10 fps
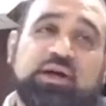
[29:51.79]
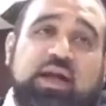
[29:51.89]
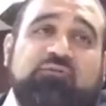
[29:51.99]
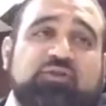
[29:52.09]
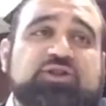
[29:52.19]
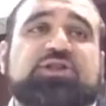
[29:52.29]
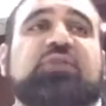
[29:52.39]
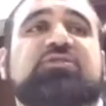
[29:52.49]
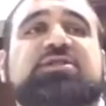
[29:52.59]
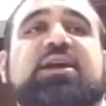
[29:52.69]
If you just
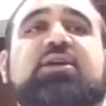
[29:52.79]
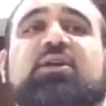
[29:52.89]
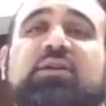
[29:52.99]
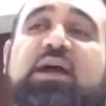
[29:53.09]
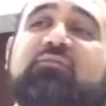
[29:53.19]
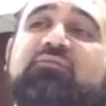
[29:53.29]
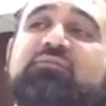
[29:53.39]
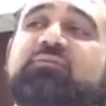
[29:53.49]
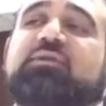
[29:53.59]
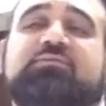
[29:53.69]
live a secular life,
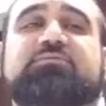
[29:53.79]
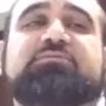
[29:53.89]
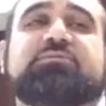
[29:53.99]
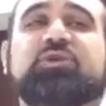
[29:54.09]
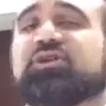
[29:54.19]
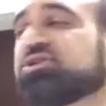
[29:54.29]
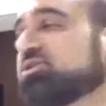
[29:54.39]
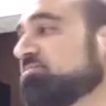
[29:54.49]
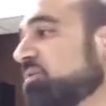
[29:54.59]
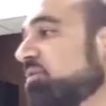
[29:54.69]
you can
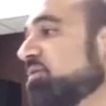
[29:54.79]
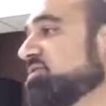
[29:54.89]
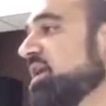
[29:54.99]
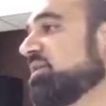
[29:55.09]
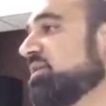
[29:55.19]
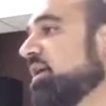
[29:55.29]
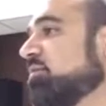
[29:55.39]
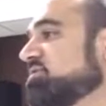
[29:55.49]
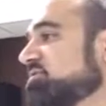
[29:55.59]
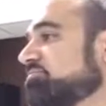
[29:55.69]
just pretty much say
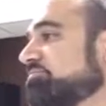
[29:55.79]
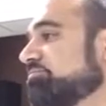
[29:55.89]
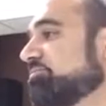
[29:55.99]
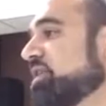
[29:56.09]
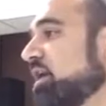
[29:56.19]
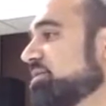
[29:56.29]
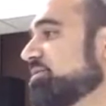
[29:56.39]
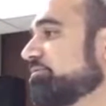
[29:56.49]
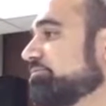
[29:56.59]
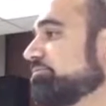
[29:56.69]
today
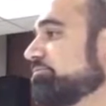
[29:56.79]
sucks.